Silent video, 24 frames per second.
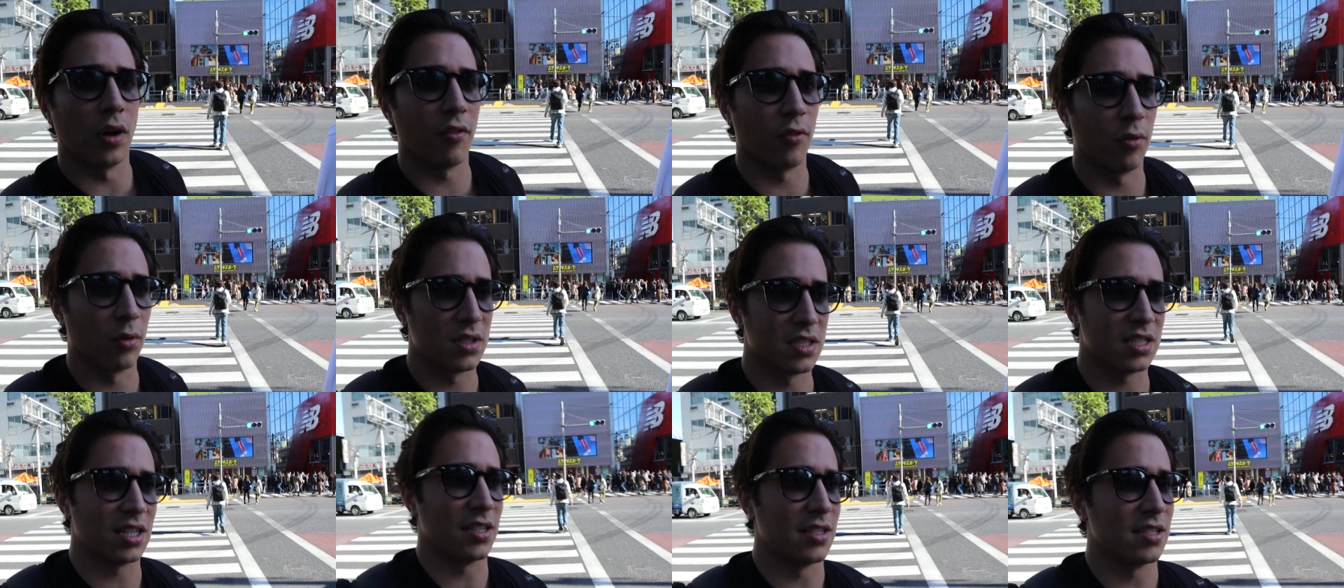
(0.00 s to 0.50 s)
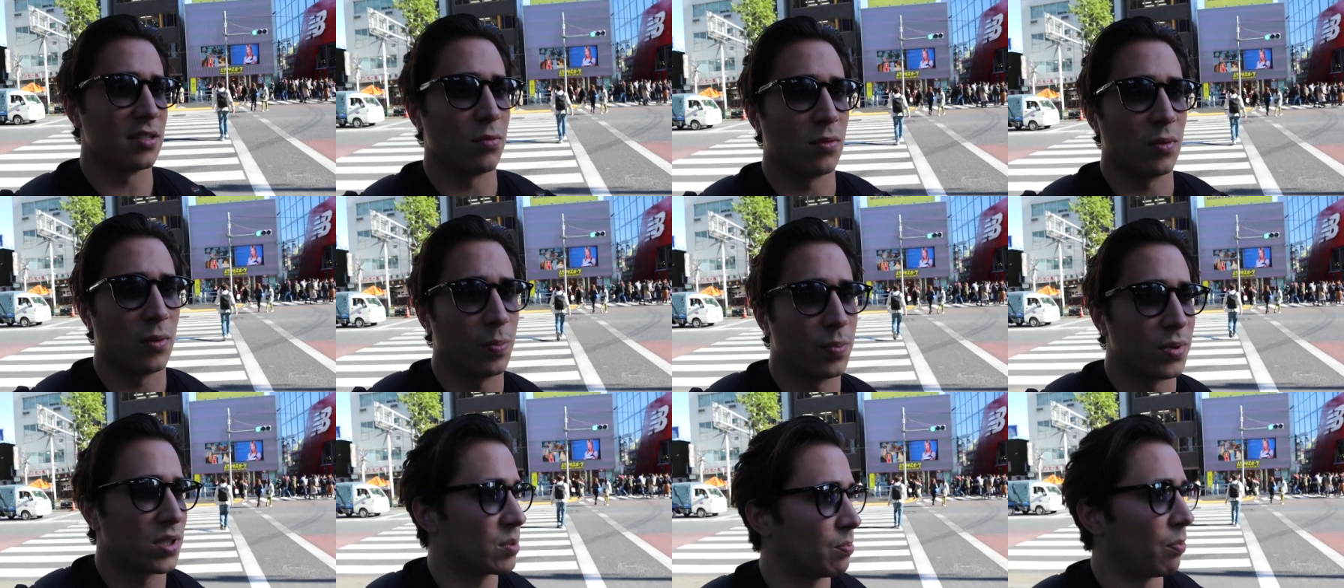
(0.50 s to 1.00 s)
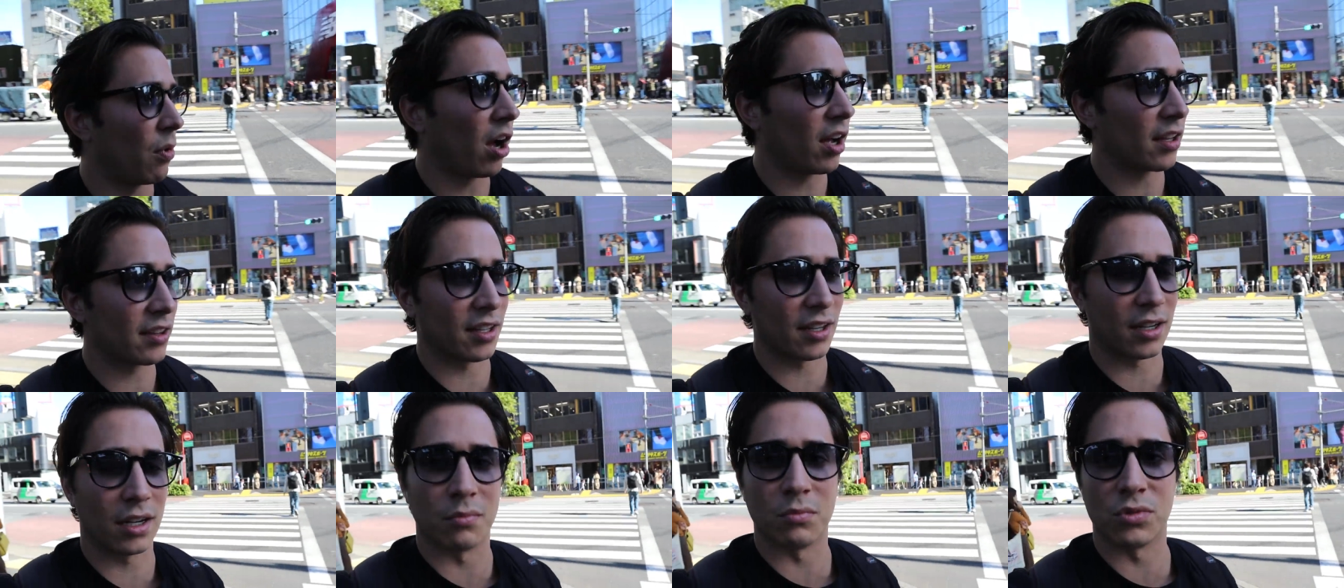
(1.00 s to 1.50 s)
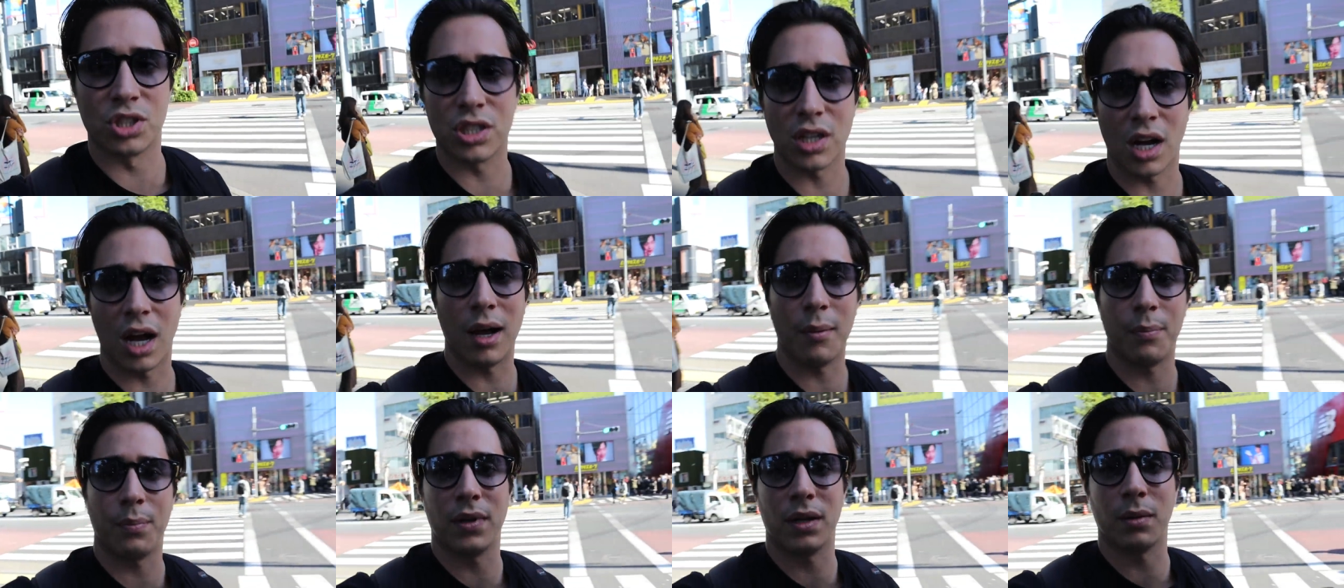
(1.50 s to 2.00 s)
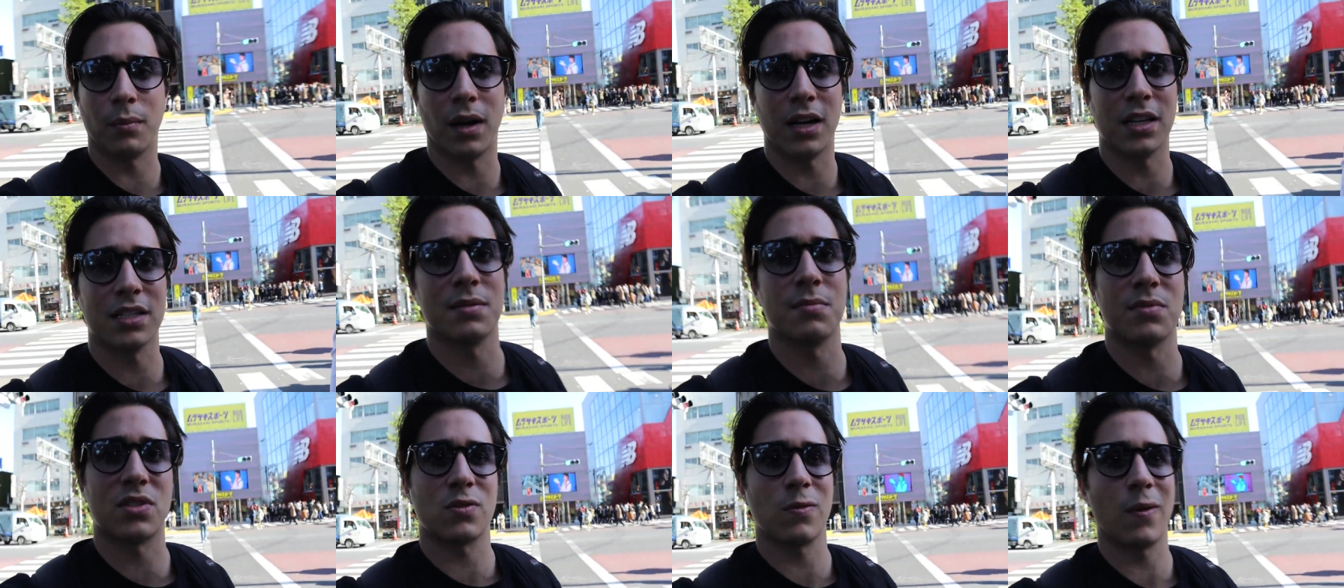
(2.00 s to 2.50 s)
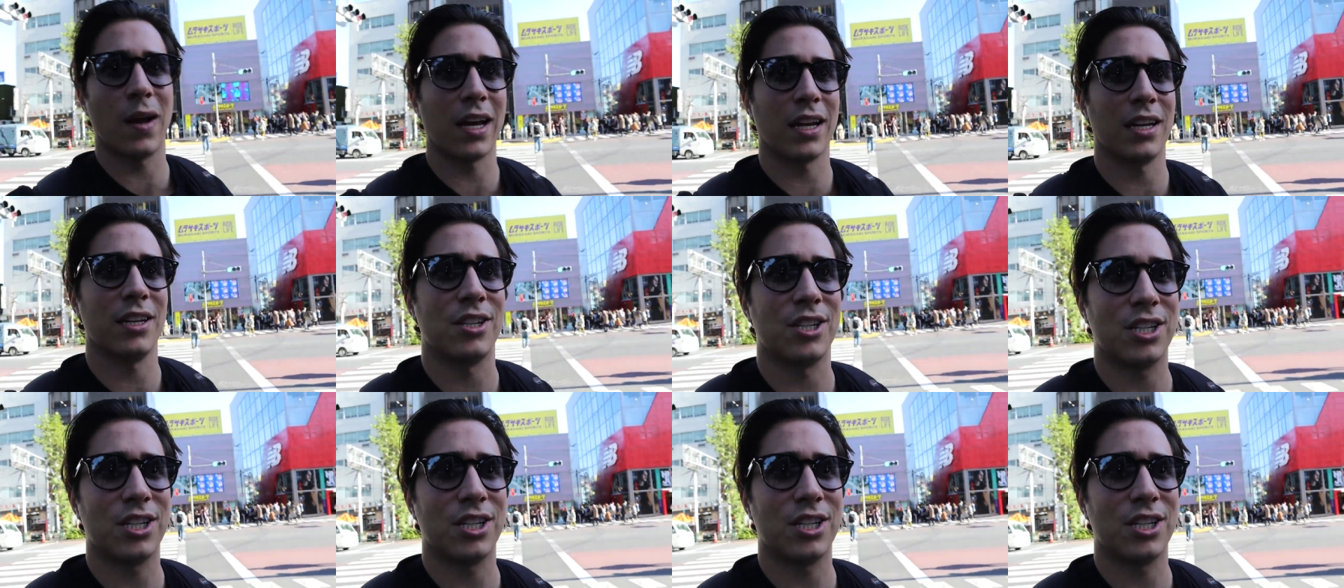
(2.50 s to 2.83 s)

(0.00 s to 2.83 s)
everyone says it's a spot to come shopping, buy some swaggy